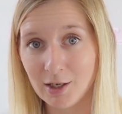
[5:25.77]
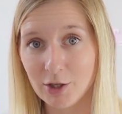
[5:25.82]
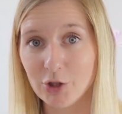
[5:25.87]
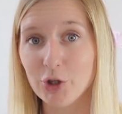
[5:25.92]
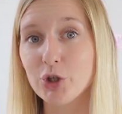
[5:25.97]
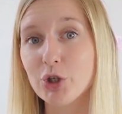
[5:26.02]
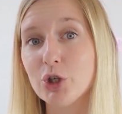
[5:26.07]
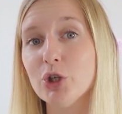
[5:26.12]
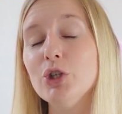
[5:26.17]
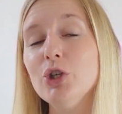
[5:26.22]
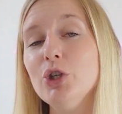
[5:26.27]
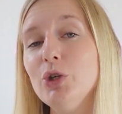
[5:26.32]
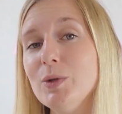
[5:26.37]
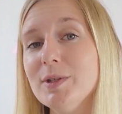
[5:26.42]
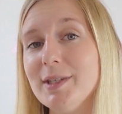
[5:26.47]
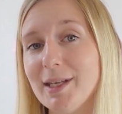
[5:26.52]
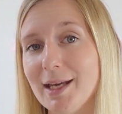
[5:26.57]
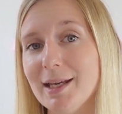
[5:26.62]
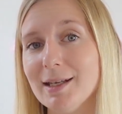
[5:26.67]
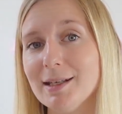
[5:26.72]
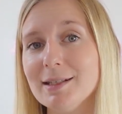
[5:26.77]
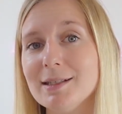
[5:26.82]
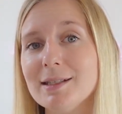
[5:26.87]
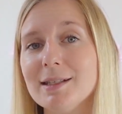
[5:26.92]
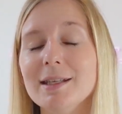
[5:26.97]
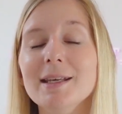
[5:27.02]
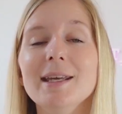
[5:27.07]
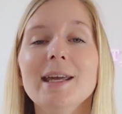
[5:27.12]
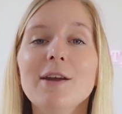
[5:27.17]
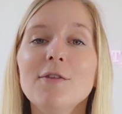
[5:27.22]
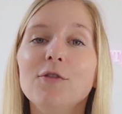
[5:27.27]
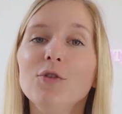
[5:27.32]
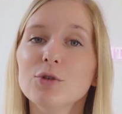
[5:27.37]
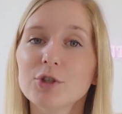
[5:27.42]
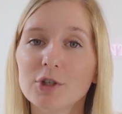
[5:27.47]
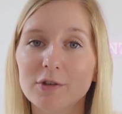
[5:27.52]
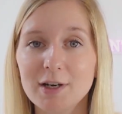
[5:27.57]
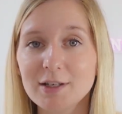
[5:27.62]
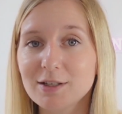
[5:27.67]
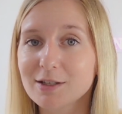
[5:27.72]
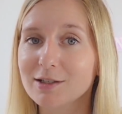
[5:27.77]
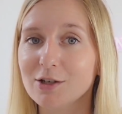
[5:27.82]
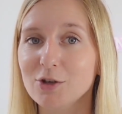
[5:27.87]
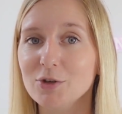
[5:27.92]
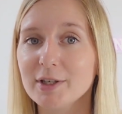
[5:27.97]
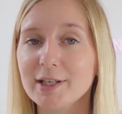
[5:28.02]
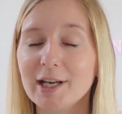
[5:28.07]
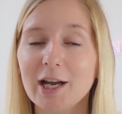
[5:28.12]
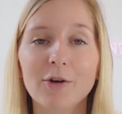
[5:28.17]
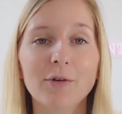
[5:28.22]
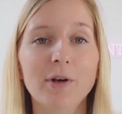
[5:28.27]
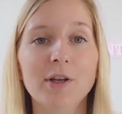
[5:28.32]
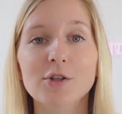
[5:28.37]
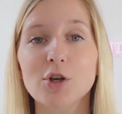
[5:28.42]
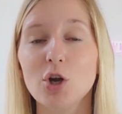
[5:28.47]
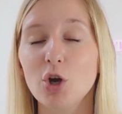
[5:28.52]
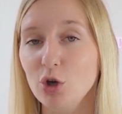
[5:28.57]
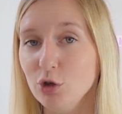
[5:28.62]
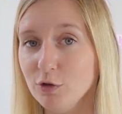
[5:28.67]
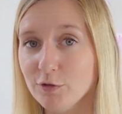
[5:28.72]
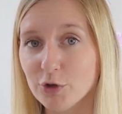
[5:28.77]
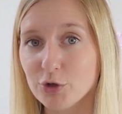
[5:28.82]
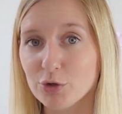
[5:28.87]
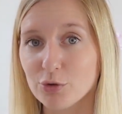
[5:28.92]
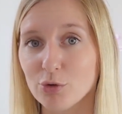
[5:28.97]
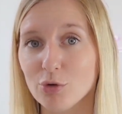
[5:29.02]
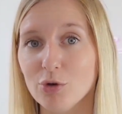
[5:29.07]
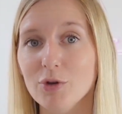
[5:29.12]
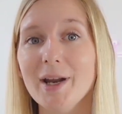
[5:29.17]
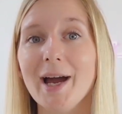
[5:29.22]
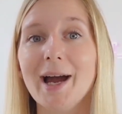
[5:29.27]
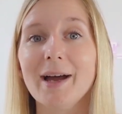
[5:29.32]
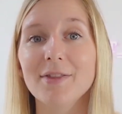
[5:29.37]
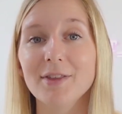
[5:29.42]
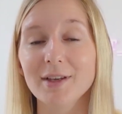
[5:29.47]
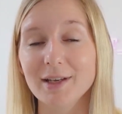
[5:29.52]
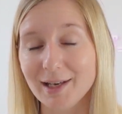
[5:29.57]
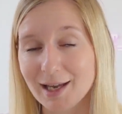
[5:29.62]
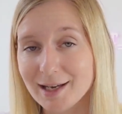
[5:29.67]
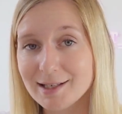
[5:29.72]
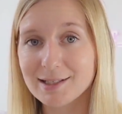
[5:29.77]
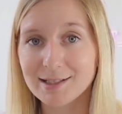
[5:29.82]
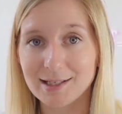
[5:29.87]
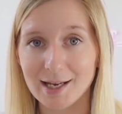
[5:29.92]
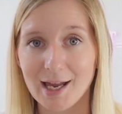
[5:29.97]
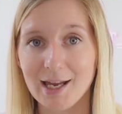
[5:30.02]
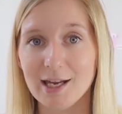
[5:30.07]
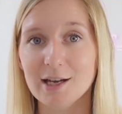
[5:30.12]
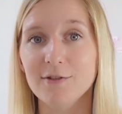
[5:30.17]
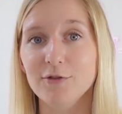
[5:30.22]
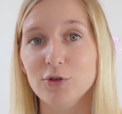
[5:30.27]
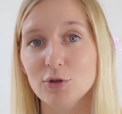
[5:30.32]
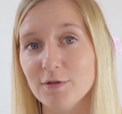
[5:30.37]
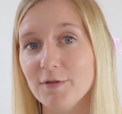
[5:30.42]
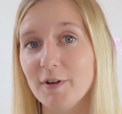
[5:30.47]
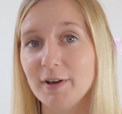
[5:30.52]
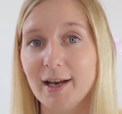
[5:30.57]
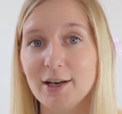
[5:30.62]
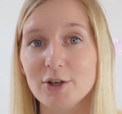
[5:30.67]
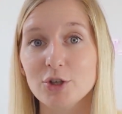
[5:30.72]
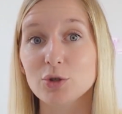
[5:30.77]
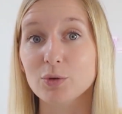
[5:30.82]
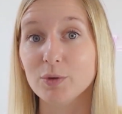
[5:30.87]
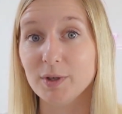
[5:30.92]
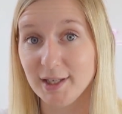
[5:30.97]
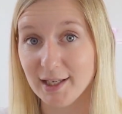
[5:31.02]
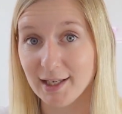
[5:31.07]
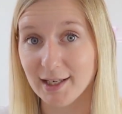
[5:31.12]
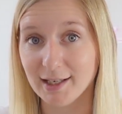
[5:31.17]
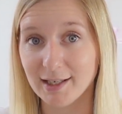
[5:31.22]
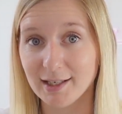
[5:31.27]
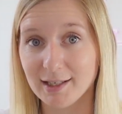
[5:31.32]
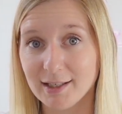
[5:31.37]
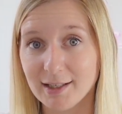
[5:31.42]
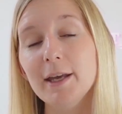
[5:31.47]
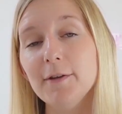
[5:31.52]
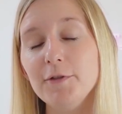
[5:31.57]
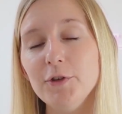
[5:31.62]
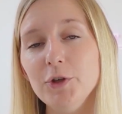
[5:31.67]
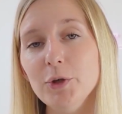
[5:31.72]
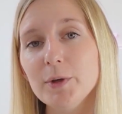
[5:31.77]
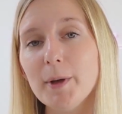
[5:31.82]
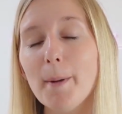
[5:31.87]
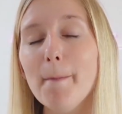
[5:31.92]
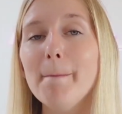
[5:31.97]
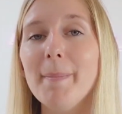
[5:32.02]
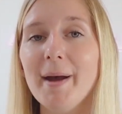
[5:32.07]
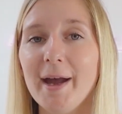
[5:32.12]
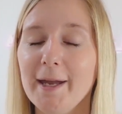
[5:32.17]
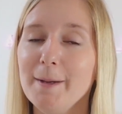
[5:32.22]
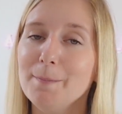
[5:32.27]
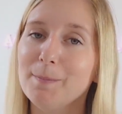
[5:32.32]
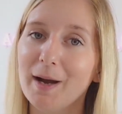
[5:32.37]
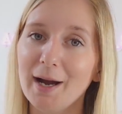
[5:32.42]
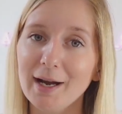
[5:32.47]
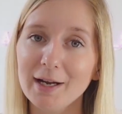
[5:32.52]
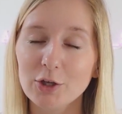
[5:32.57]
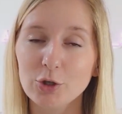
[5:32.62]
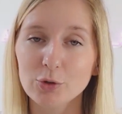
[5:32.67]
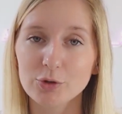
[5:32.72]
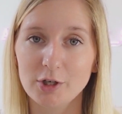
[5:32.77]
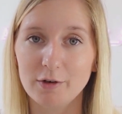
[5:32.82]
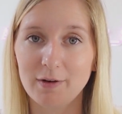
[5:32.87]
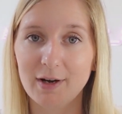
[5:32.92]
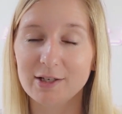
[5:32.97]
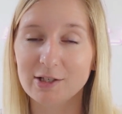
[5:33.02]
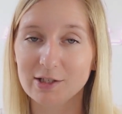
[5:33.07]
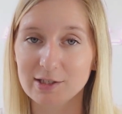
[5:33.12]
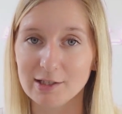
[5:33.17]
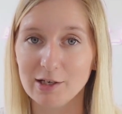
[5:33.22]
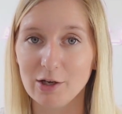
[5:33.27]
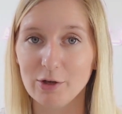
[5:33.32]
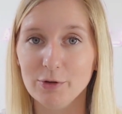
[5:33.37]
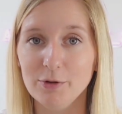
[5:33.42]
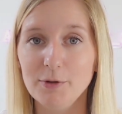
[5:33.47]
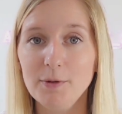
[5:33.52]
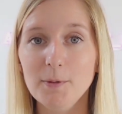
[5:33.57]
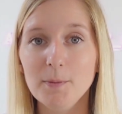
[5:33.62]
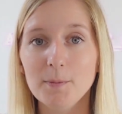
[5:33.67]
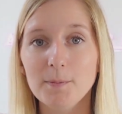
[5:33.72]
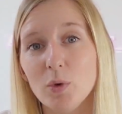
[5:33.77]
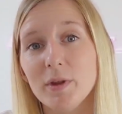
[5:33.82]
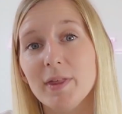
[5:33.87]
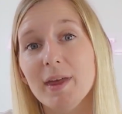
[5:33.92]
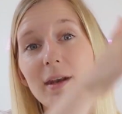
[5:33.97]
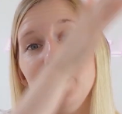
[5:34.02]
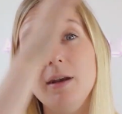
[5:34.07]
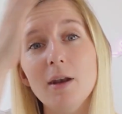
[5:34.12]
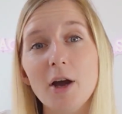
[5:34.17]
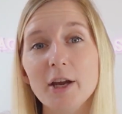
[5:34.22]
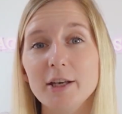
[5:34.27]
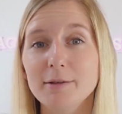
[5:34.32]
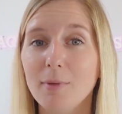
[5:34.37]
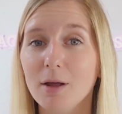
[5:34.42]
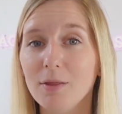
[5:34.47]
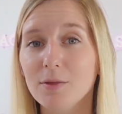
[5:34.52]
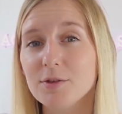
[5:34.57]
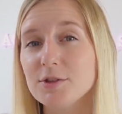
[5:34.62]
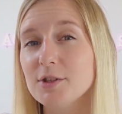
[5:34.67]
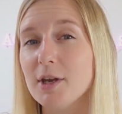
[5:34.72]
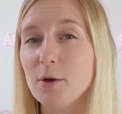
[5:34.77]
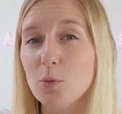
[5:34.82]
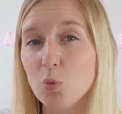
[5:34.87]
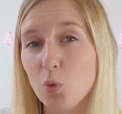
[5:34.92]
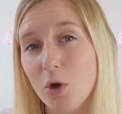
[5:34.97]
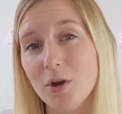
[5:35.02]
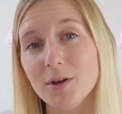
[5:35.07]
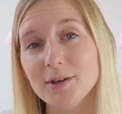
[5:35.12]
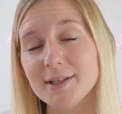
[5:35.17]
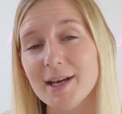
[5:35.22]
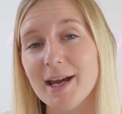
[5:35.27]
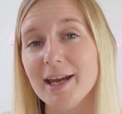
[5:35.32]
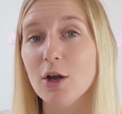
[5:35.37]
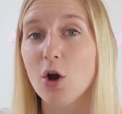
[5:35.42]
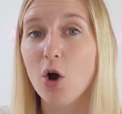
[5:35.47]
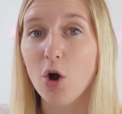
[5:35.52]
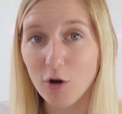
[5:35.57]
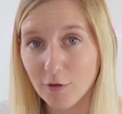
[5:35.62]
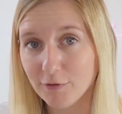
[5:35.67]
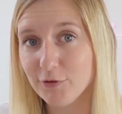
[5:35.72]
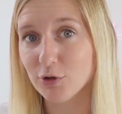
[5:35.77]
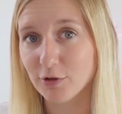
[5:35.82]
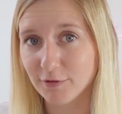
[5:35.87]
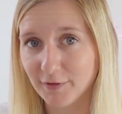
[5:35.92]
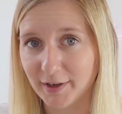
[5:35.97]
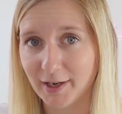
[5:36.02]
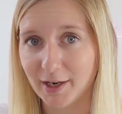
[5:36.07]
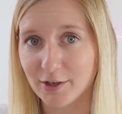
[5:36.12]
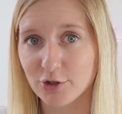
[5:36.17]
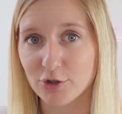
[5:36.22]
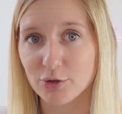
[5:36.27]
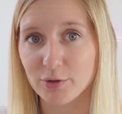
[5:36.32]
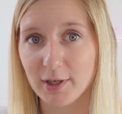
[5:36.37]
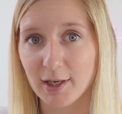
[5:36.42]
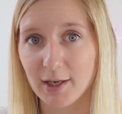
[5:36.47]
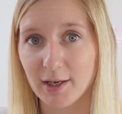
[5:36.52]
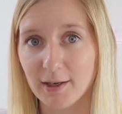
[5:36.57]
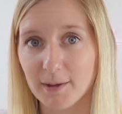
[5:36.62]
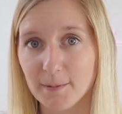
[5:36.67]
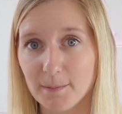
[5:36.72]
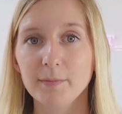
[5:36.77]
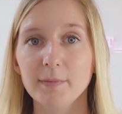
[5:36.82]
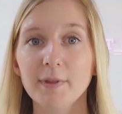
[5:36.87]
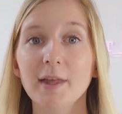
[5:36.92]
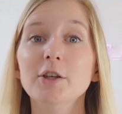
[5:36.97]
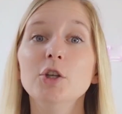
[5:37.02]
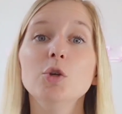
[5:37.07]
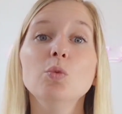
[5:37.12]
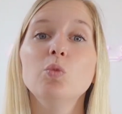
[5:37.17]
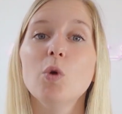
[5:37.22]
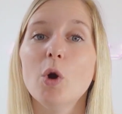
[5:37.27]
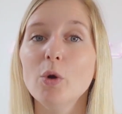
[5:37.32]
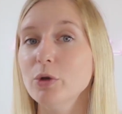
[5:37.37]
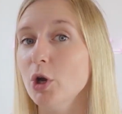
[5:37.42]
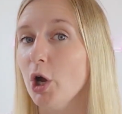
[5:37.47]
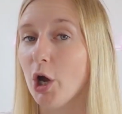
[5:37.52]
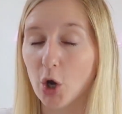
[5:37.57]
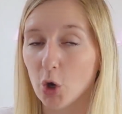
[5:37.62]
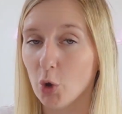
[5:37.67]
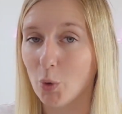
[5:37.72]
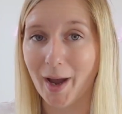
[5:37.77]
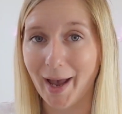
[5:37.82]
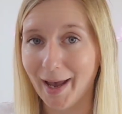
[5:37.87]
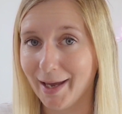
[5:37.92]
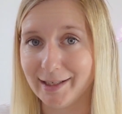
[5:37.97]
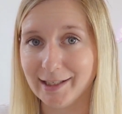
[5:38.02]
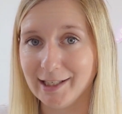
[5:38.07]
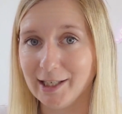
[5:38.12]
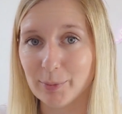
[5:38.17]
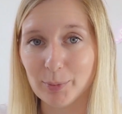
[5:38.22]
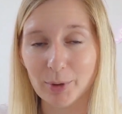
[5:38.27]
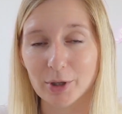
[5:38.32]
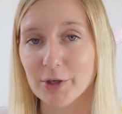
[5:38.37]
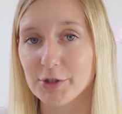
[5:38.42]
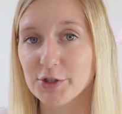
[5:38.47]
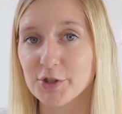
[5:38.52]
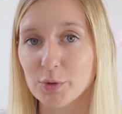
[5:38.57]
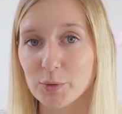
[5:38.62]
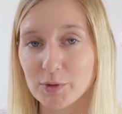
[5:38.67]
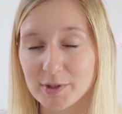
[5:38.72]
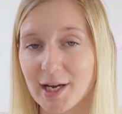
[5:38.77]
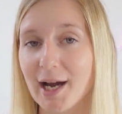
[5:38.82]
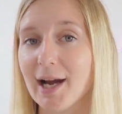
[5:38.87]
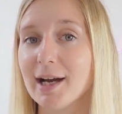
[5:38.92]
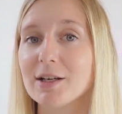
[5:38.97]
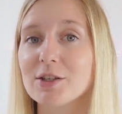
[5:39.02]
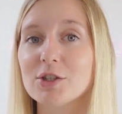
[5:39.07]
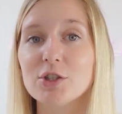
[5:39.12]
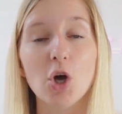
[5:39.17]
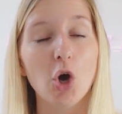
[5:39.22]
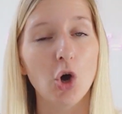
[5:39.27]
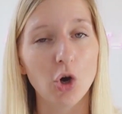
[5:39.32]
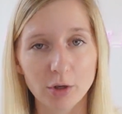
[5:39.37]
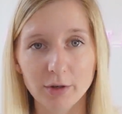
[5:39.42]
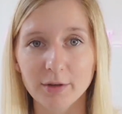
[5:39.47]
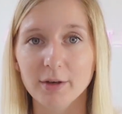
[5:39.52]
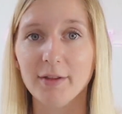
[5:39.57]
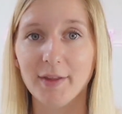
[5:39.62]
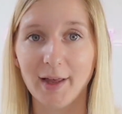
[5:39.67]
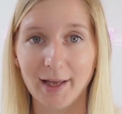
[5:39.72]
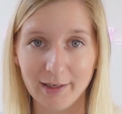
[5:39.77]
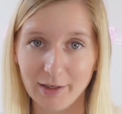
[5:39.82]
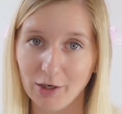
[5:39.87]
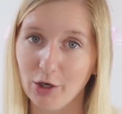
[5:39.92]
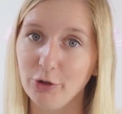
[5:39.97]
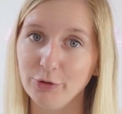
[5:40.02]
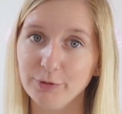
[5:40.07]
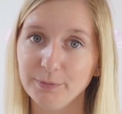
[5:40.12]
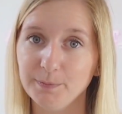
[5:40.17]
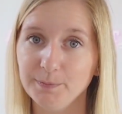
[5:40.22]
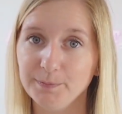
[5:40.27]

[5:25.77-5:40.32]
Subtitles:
The good news is that if your director's loan account is overdrawn at the last day of your financial year, if you can pay back your director's loan within 9 months and 1 day of your financial year, then you won't owe any personal tax on that loan.